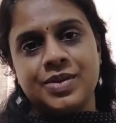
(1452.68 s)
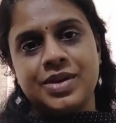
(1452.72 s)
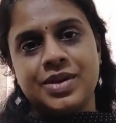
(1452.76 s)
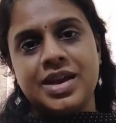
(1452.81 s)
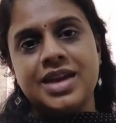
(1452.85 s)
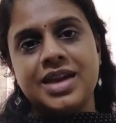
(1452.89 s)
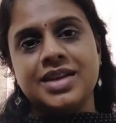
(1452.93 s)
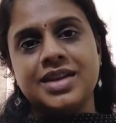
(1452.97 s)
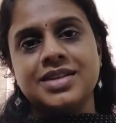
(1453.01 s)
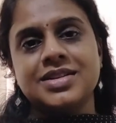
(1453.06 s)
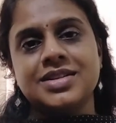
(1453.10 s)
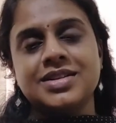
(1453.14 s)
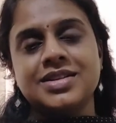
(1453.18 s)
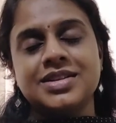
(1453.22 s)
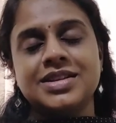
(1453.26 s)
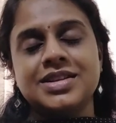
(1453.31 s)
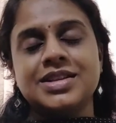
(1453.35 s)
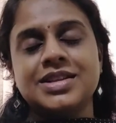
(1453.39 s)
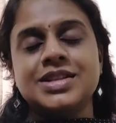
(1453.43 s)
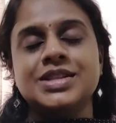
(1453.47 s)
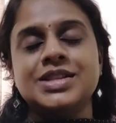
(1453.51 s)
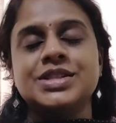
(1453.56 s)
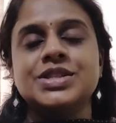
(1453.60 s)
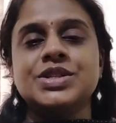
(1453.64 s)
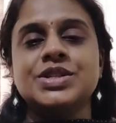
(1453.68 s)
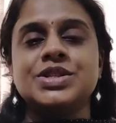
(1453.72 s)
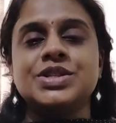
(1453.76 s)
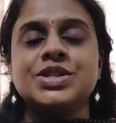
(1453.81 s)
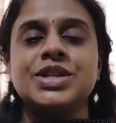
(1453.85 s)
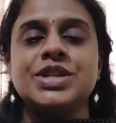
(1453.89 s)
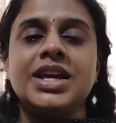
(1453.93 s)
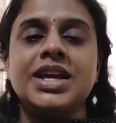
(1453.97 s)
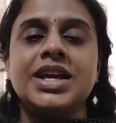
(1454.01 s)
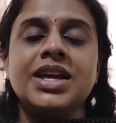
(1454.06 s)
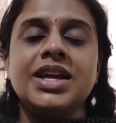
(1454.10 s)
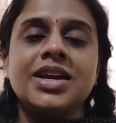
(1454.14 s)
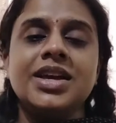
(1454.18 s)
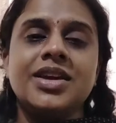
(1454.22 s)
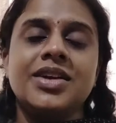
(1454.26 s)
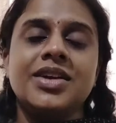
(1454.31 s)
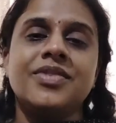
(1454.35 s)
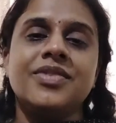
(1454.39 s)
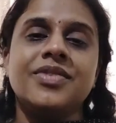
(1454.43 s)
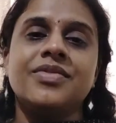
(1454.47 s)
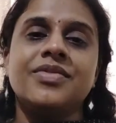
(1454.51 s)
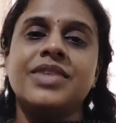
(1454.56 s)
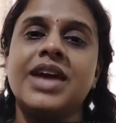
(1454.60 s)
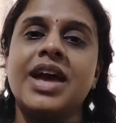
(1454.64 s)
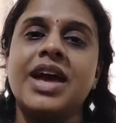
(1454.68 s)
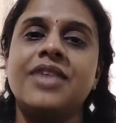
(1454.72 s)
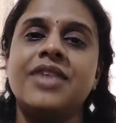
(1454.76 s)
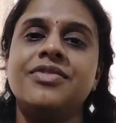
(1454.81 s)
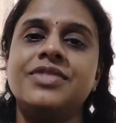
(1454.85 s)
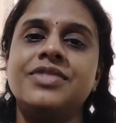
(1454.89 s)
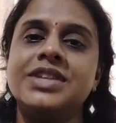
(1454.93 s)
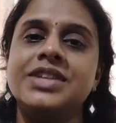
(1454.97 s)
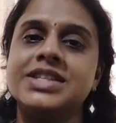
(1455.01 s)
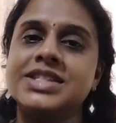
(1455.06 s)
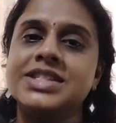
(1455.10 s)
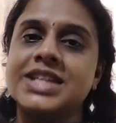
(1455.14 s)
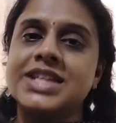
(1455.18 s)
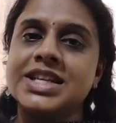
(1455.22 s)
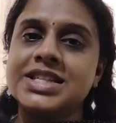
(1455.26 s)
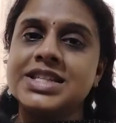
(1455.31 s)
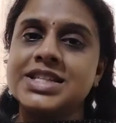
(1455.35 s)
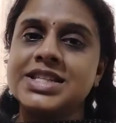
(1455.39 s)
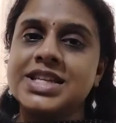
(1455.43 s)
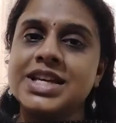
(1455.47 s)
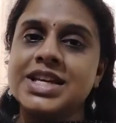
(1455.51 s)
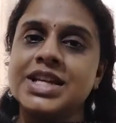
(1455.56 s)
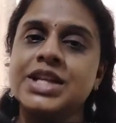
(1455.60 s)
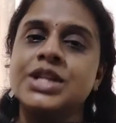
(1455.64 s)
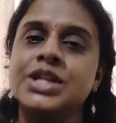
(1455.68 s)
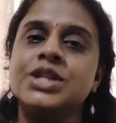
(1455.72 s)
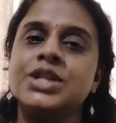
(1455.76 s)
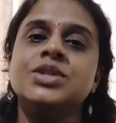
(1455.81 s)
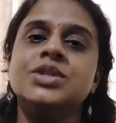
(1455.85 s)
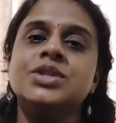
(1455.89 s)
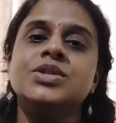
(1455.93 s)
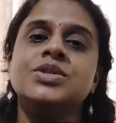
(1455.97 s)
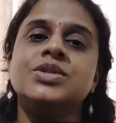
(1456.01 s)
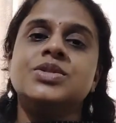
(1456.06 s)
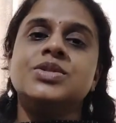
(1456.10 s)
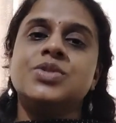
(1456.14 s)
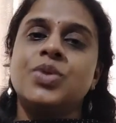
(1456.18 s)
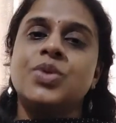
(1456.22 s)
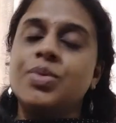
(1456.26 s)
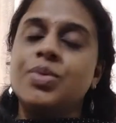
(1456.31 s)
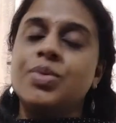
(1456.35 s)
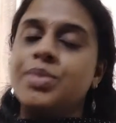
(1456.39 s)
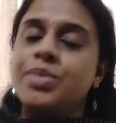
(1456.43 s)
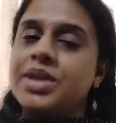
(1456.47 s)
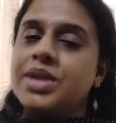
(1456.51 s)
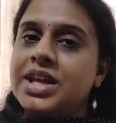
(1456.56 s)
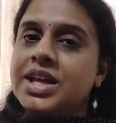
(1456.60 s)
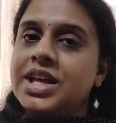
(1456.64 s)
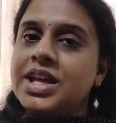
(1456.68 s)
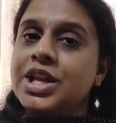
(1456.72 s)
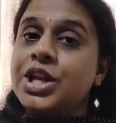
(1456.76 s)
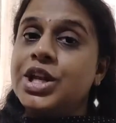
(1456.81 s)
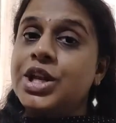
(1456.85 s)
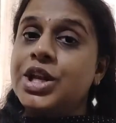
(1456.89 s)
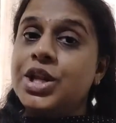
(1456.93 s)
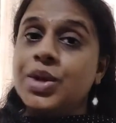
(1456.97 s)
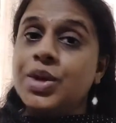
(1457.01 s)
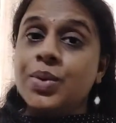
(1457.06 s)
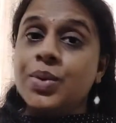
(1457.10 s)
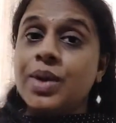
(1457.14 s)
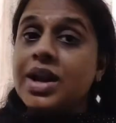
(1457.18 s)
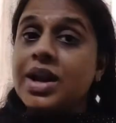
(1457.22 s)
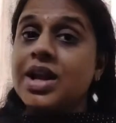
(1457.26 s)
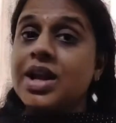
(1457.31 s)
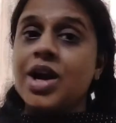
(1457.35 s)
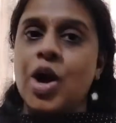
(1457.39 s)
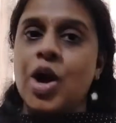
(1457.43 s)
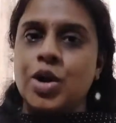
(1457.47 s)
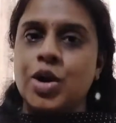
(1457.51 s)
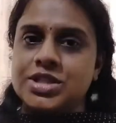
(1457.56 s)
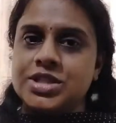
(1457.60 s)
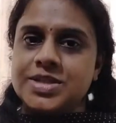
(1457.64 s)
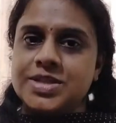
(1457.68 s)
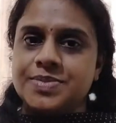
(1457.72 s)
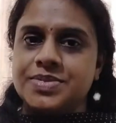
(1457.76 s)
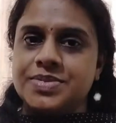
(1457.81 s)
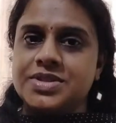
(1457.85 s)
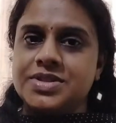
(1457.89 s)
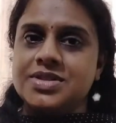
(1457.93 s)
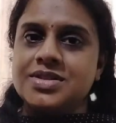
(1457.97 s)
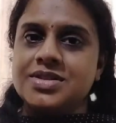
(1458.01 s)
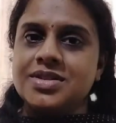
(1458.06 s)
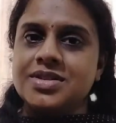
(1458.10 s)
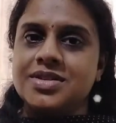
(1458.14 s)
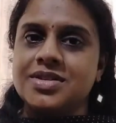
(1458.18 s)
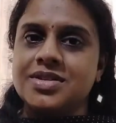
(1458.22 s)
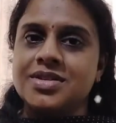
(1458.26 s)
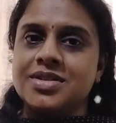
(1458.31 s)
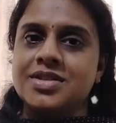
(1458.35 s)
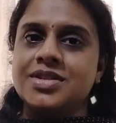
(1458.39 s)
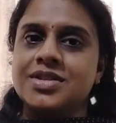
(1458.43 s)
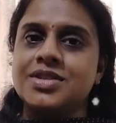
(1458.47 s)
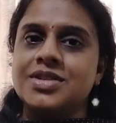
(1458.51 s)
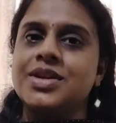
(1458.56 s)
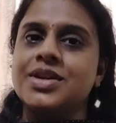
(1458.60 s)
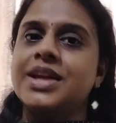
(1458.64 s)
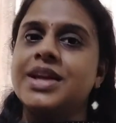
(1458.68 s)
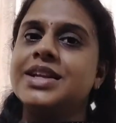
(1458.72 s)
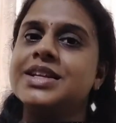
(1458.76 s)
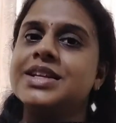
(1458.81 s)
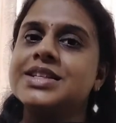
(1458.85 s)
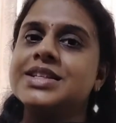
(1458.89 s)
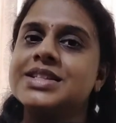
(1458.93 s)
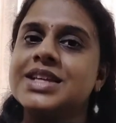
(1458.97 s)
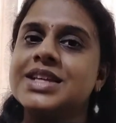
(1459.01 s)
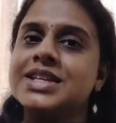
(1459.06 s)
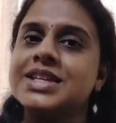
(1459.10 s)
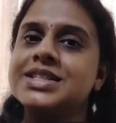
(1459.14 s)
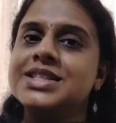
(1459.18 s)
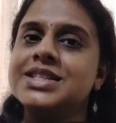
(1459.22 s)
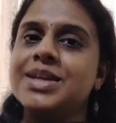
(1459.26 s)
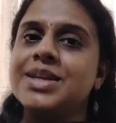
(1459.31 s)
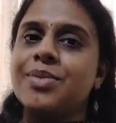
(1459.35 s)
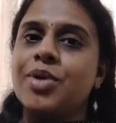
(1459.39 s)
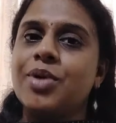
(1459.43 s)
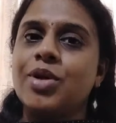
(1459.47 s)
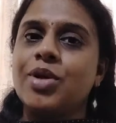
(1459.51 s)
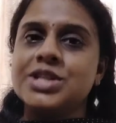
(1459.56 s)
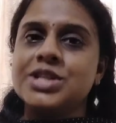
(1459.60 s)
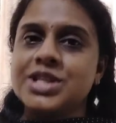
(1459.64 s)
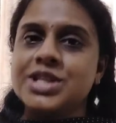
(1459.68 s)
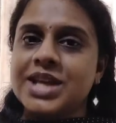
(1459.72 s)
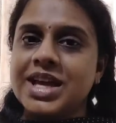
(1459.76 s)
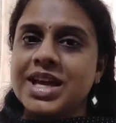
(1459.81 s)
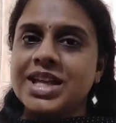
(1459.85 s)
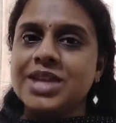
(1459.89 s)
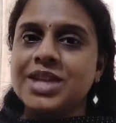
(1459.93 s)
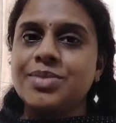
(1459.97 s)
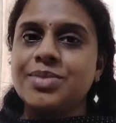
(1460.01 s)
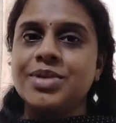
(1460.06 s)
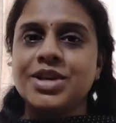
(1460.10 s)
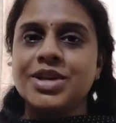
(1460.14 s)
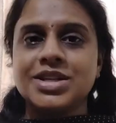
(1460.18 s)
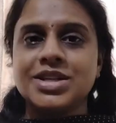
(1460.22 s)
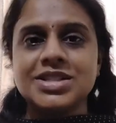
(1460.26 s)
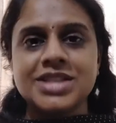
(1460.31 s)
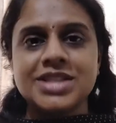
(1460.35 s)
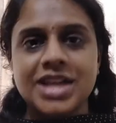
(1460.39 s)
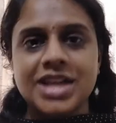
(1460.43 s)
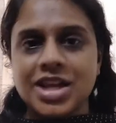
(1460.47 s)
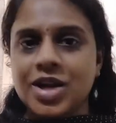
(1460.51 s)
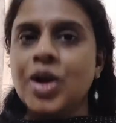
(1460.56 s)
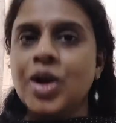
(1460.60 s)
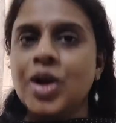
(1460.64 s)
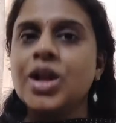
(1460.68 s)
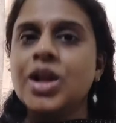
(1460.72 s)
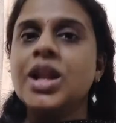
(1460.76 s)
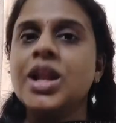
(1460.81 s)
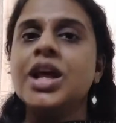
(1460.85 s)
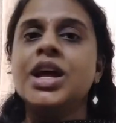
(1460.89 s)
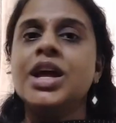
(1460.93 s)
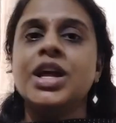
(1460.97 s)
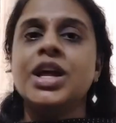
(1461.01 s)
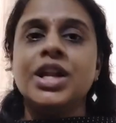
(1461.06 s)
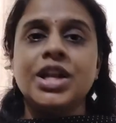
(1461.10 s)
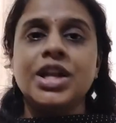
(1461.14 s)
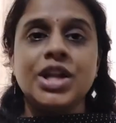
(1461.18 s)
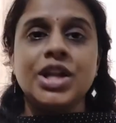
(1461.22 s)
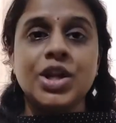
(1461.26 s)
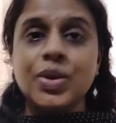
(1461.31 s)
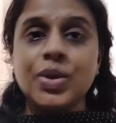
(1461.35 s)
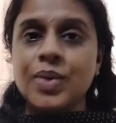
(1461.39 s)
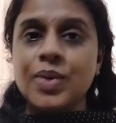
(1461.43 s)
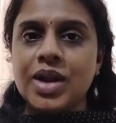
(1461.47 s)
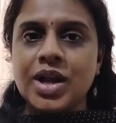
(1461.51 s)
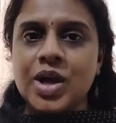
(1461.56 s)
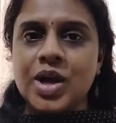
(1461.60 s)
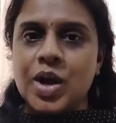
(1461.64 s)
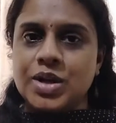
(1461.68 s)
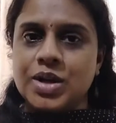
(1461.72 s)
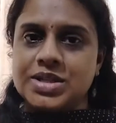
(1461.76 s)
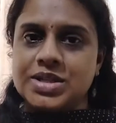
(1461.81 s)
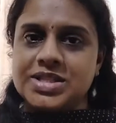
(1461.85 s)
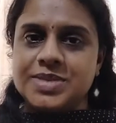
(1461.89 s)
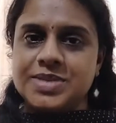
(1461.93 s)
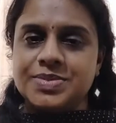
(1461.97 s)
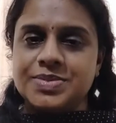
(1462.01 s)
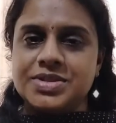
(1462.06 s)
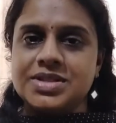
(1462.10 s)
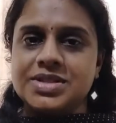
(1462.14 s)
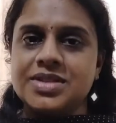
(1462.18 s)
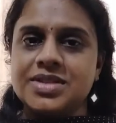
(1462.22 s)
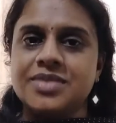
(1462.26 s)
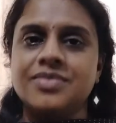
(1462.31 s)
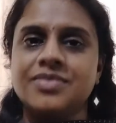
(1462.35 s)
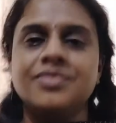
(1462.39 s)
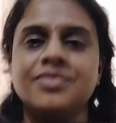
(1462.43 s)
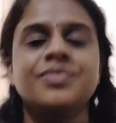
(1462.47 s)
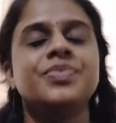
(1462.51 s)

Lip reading: Okay. So today we have discussed so many dual concepts. So I discussed them all together because they are all dual concepts.